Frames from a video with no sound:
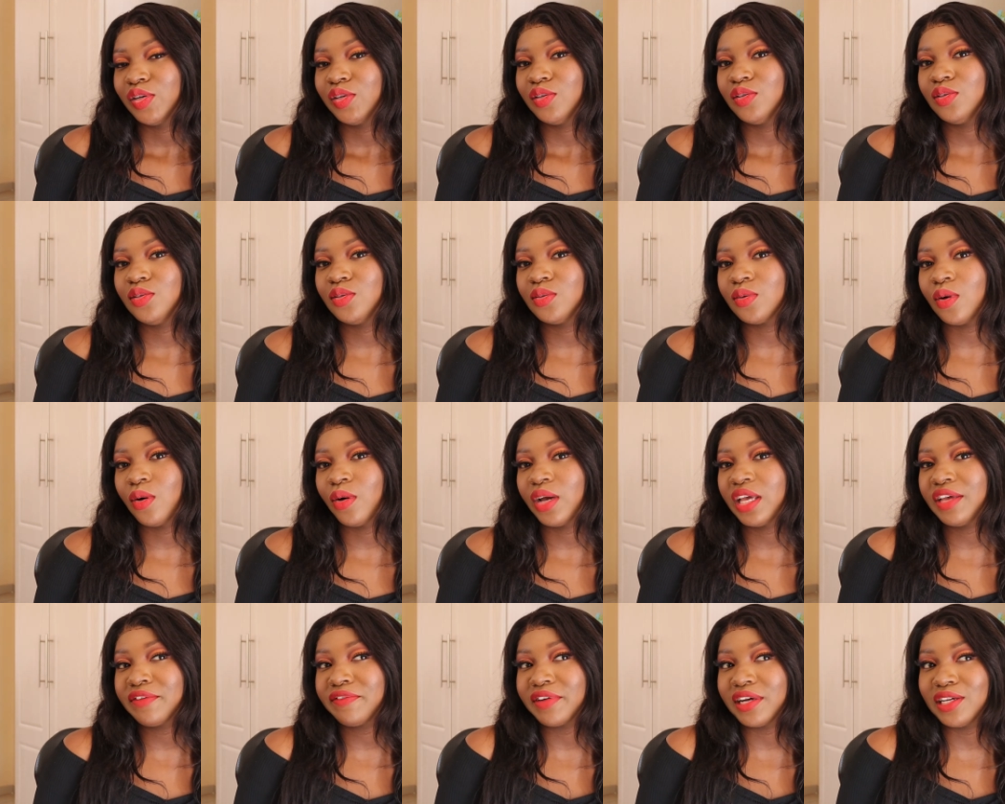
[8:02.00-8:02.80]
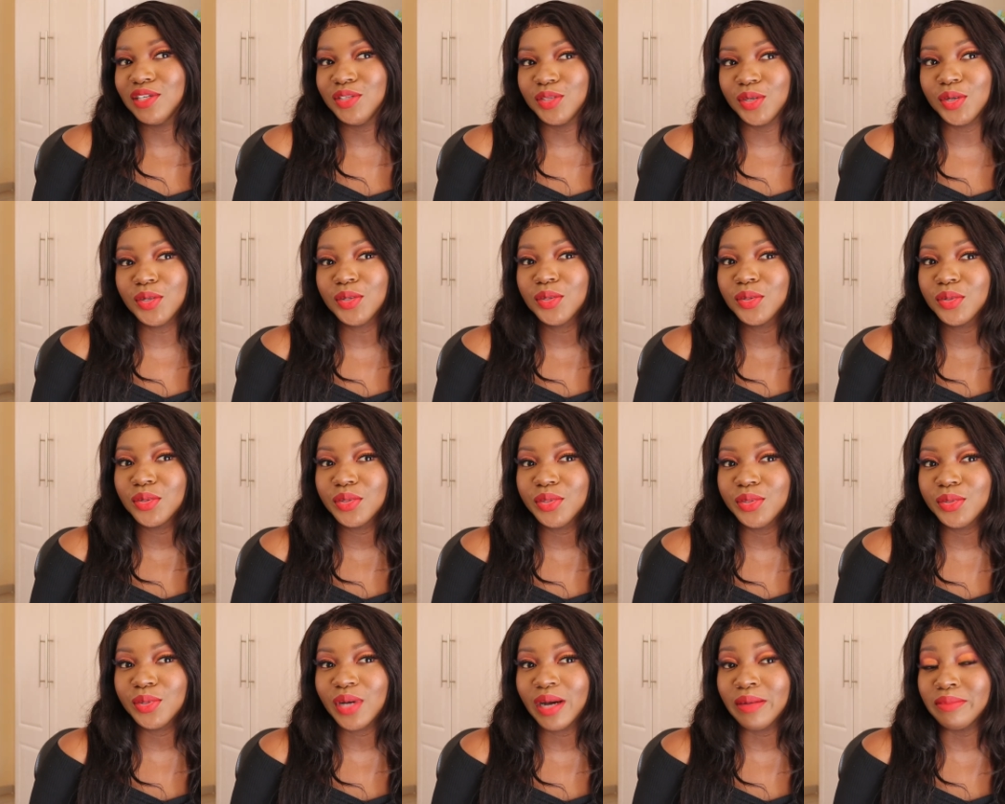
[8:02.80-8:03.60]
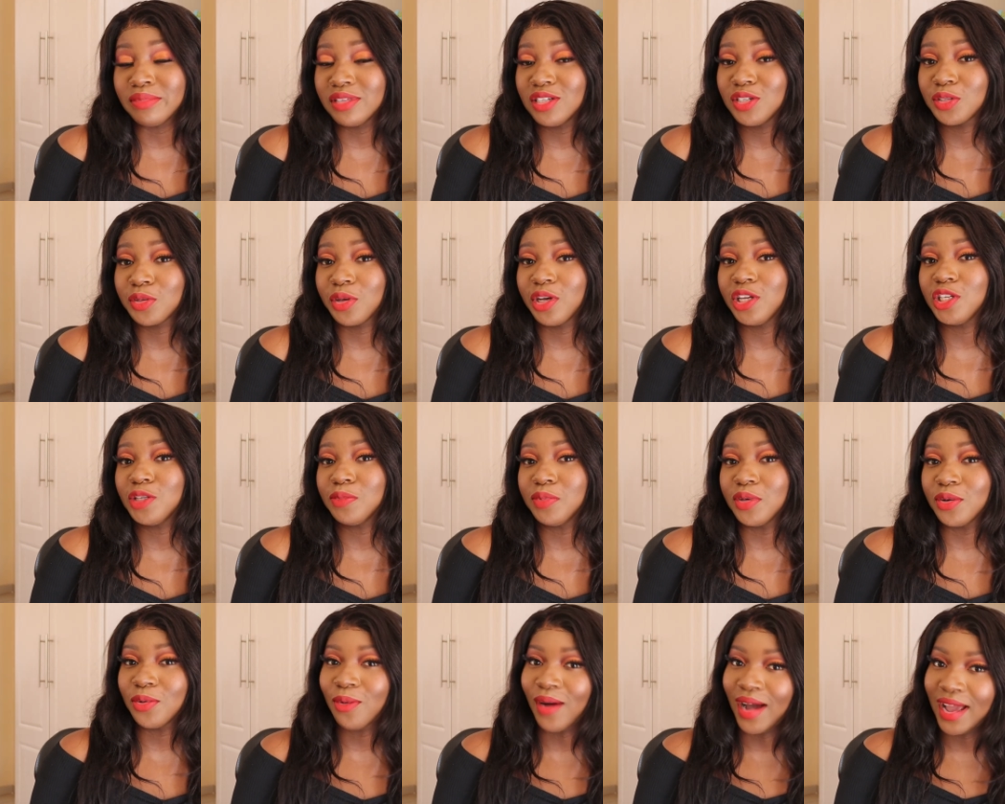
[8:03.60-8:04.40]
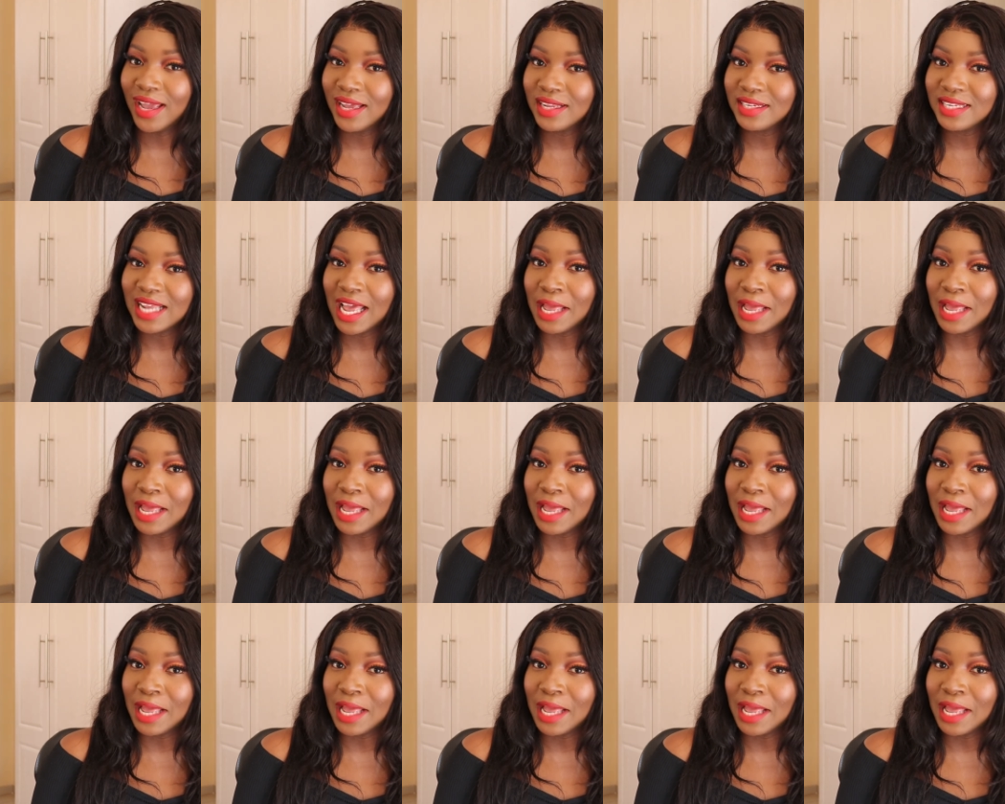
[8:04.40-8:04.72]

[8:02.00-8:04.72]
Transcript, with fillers: So if I don't know you, I'm just going to be quiet.